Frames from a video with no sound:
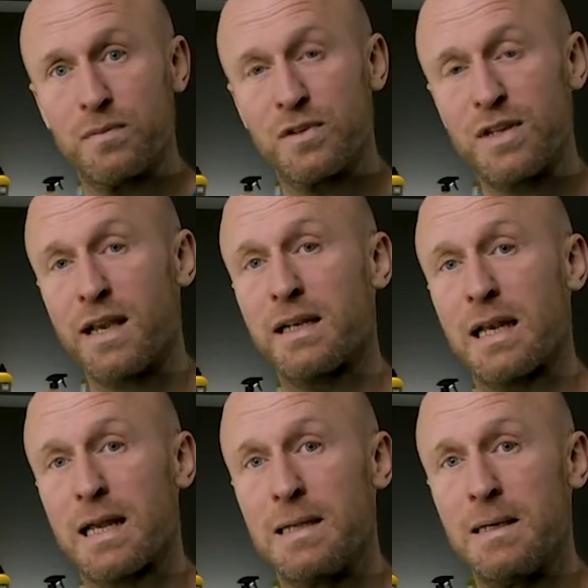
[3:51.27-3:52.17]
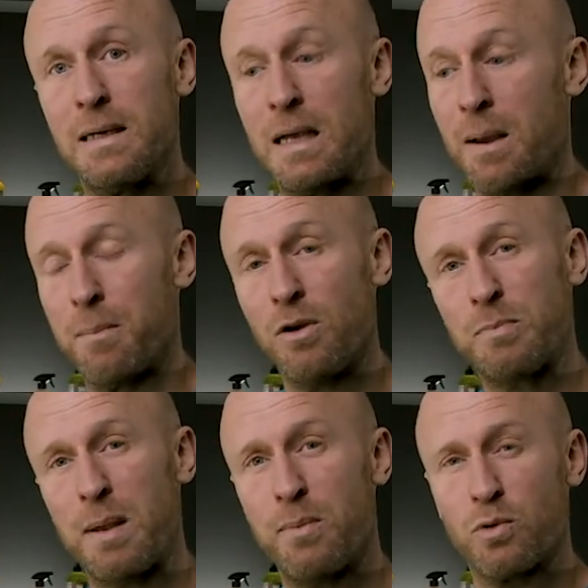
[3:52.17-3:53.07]
Secondly, most
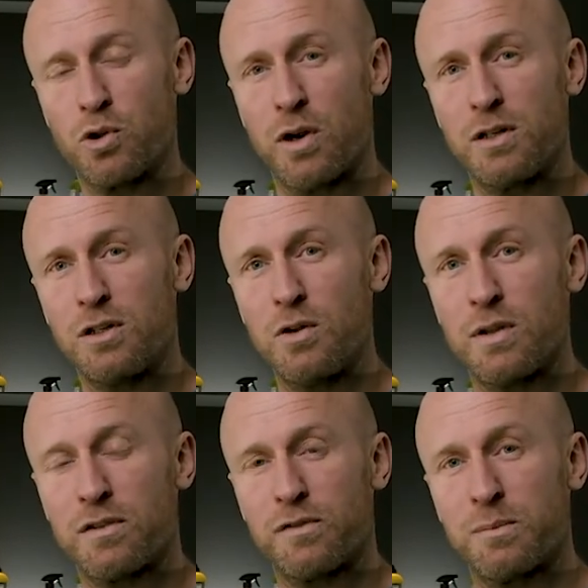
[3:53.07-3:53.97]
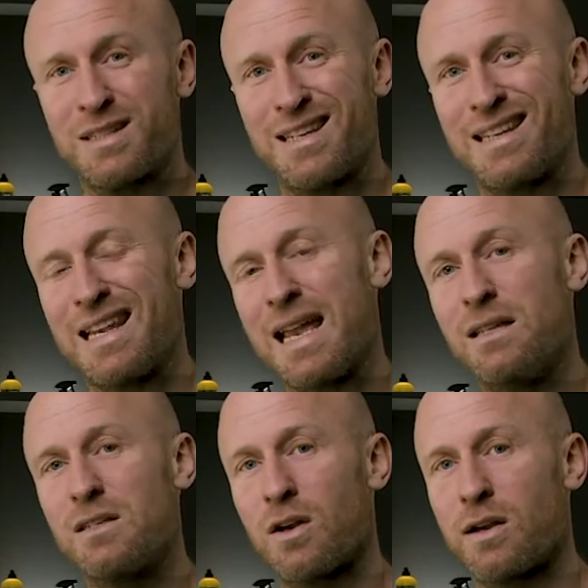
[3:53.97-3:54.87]
people will try and do this from sitting
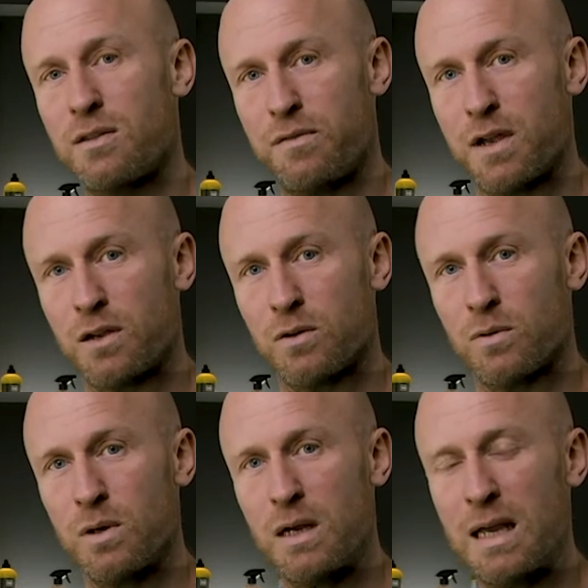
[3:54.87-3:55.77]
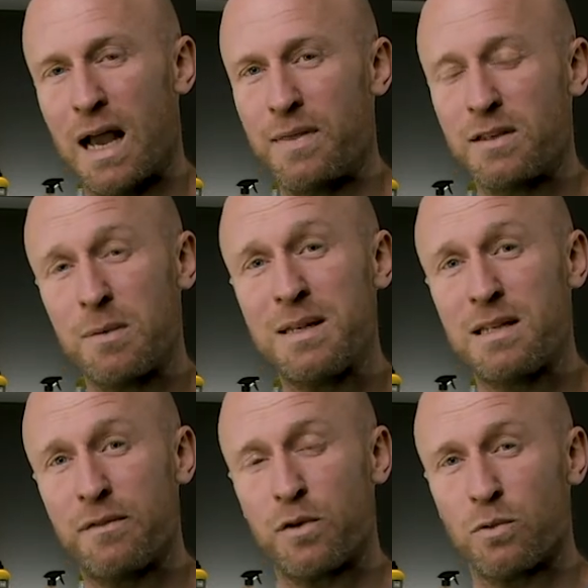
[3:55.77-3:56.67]
inside the vehicle, and this can be
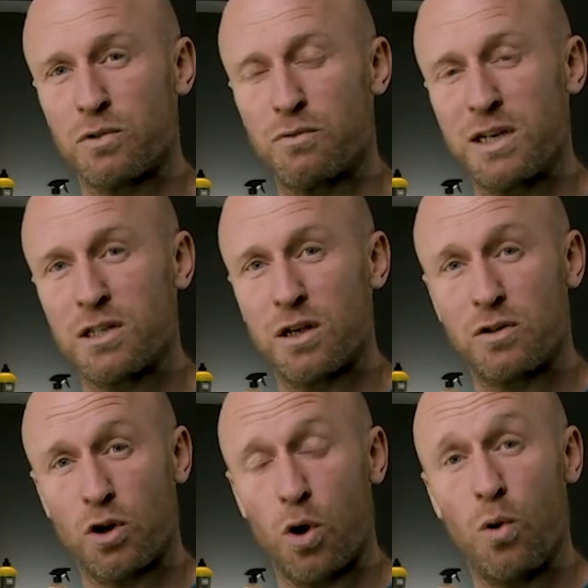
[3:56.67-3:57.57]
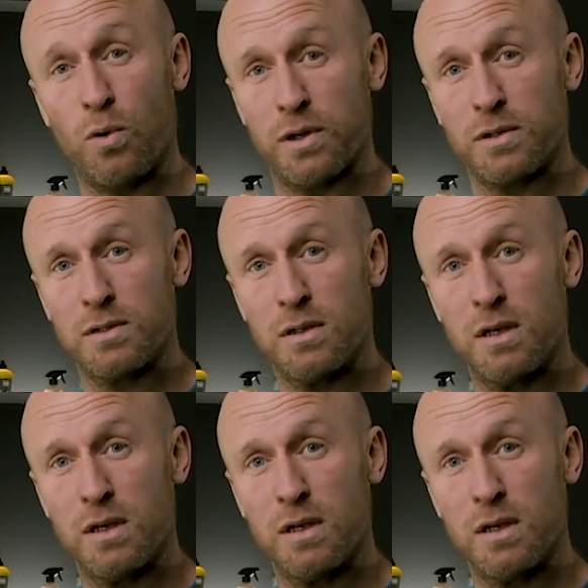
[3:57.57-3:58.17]
difficult to reach those corners.